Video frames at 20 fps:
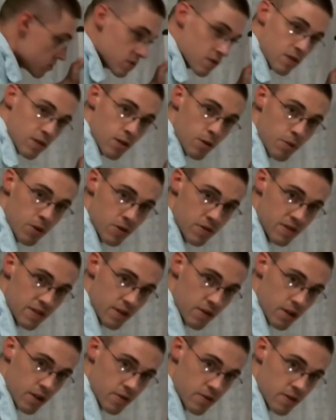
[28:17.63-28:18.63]
they're both
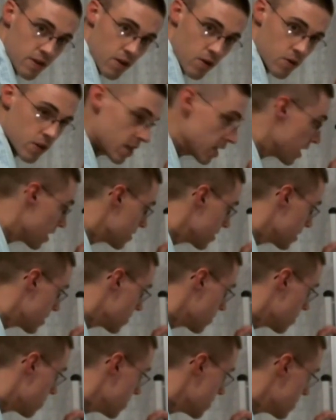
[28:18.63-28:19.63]
0, so they add together
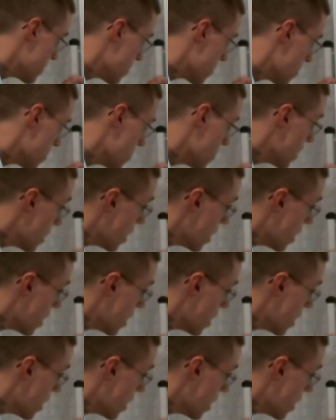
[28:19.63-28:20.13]
to be 0.